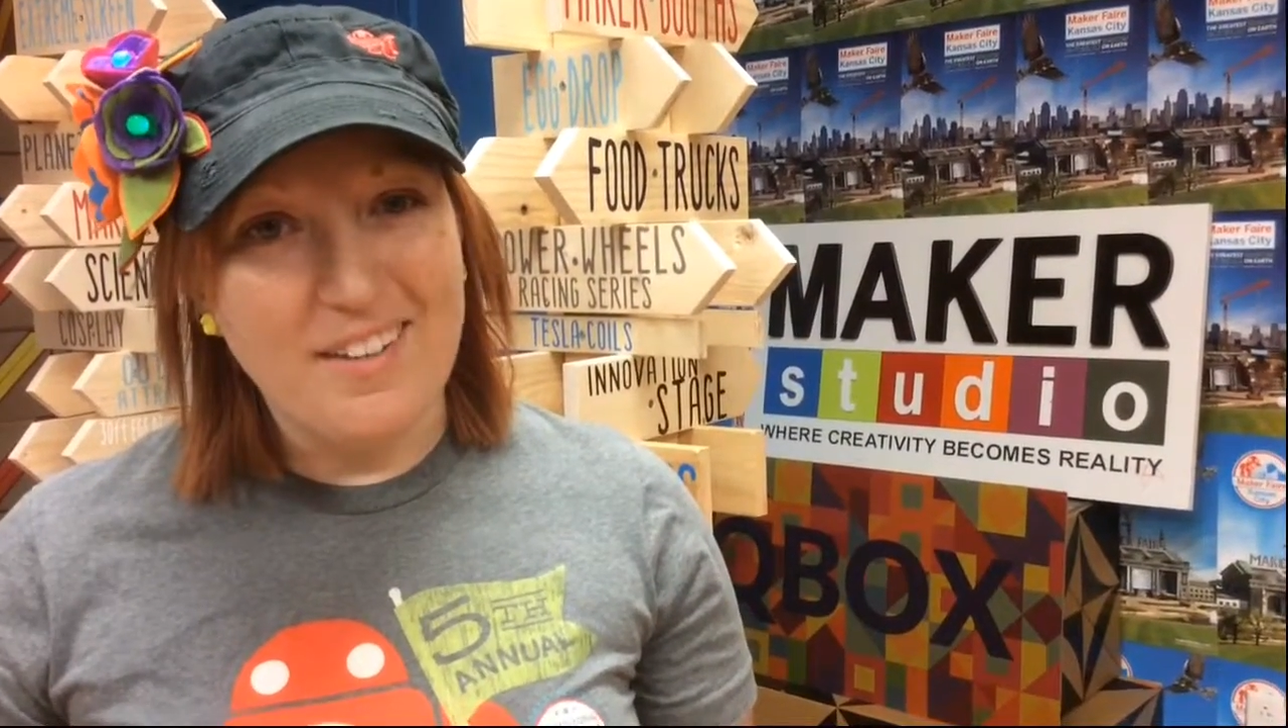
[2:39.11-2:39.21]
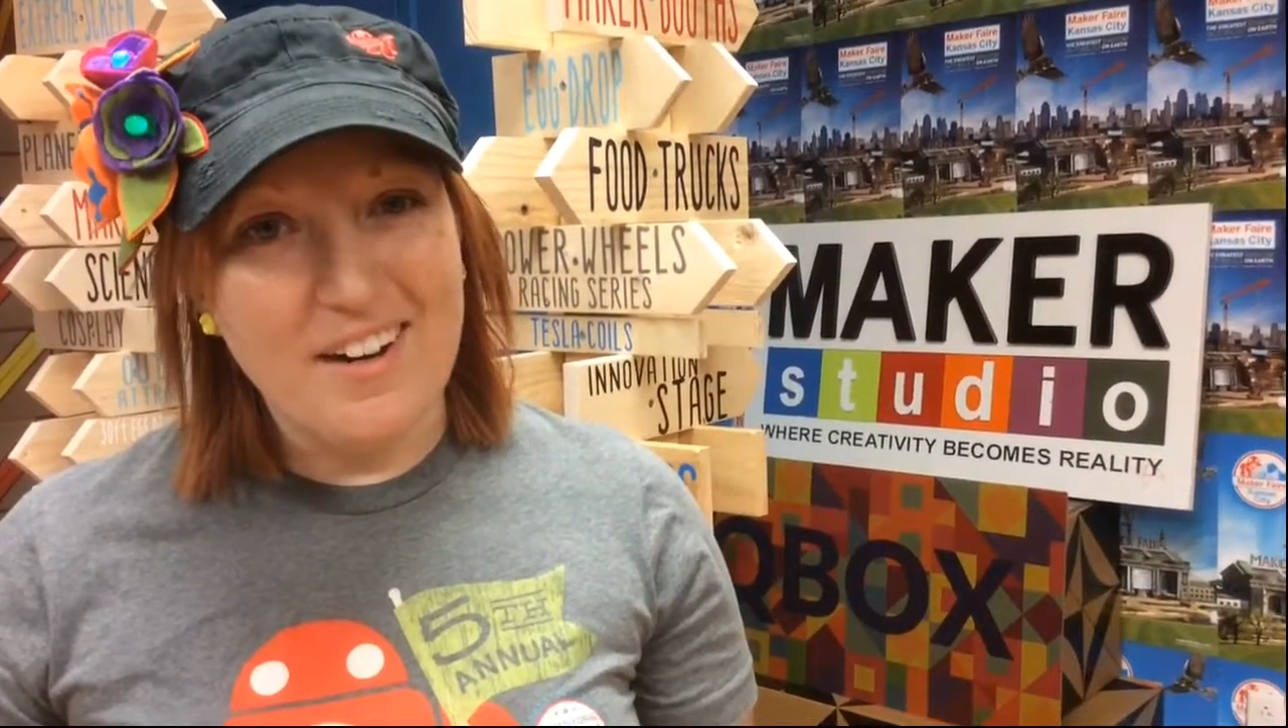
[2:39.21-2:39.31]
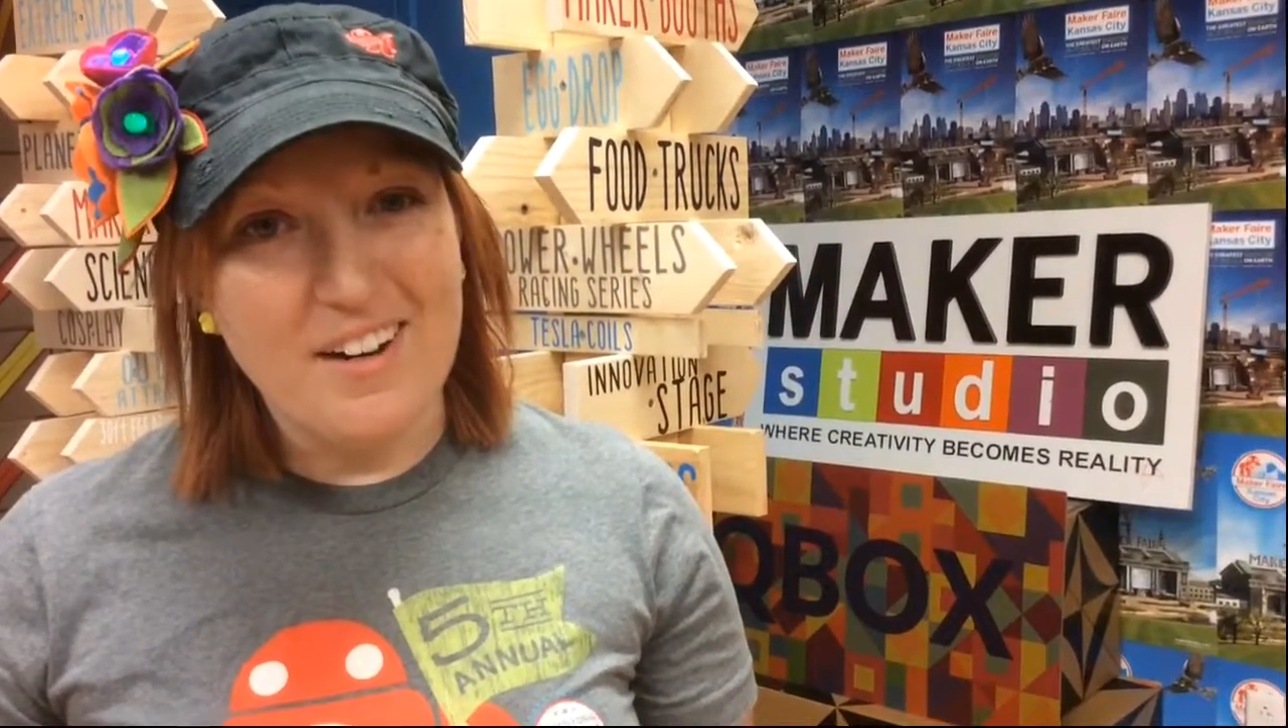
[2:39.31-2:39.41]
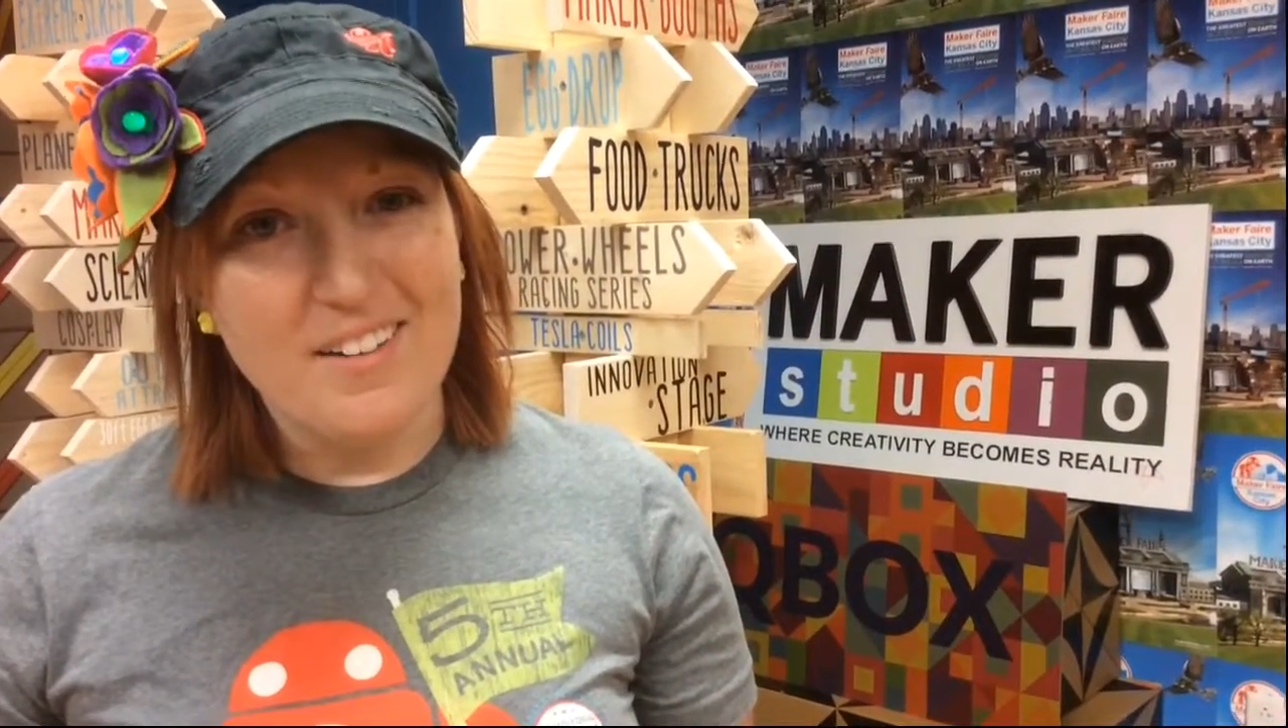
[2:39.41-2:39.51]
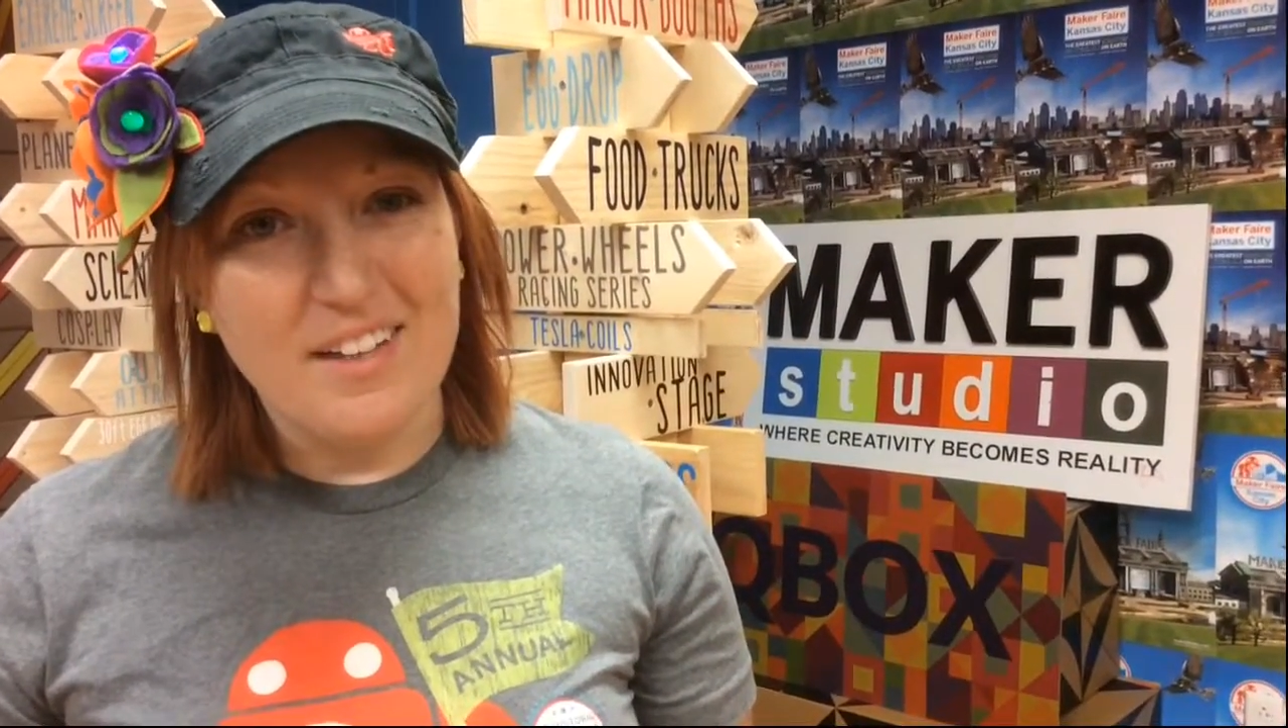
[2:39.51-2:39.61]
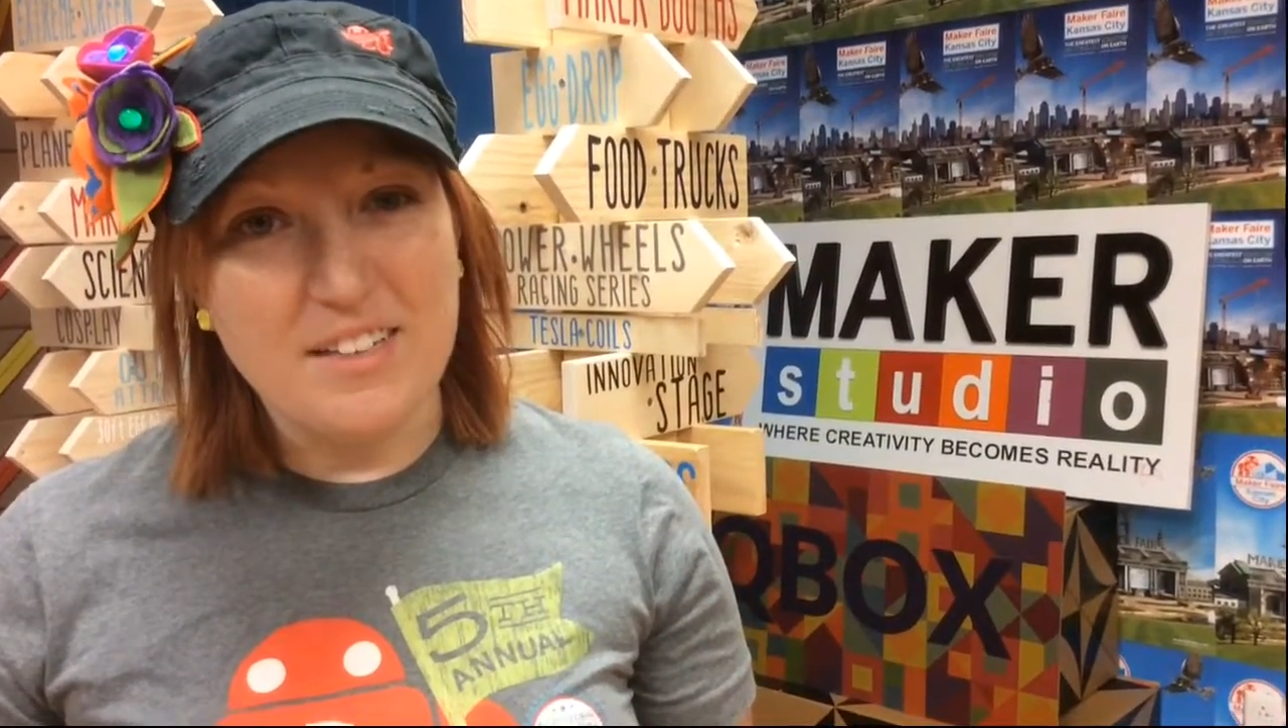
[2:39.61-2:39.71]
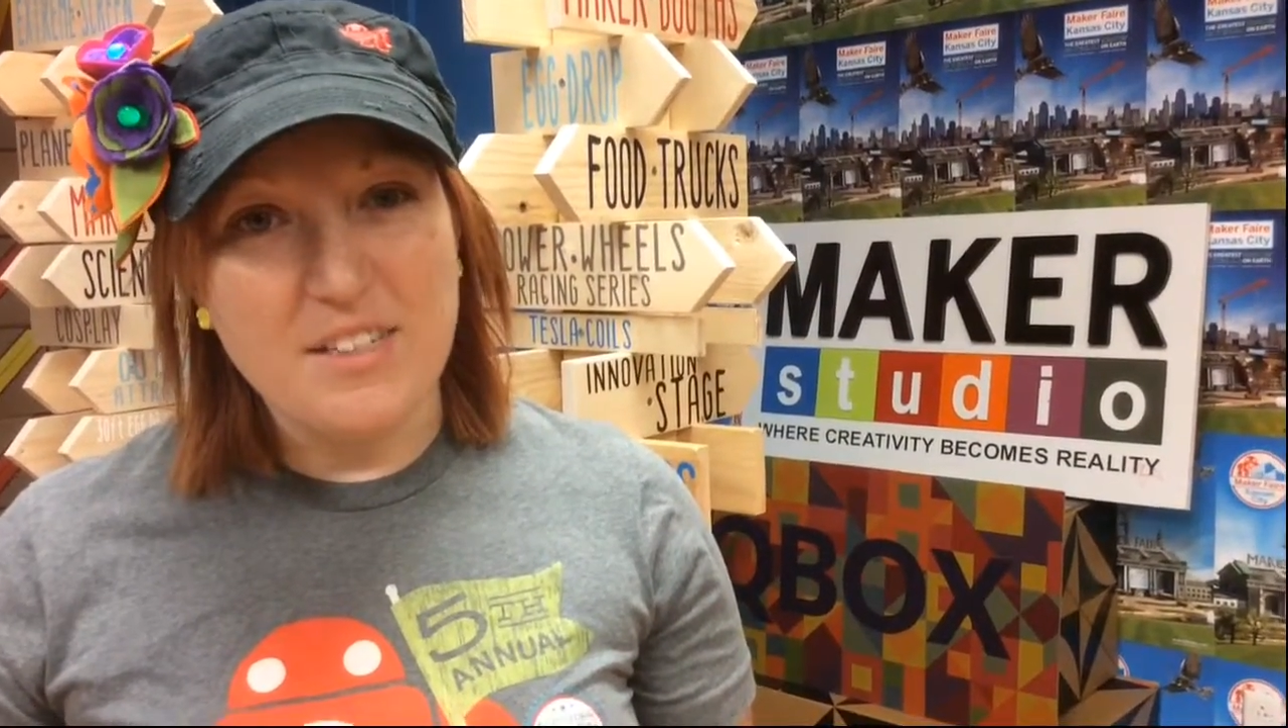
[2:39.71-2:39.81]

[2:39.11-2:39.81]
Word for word: there that's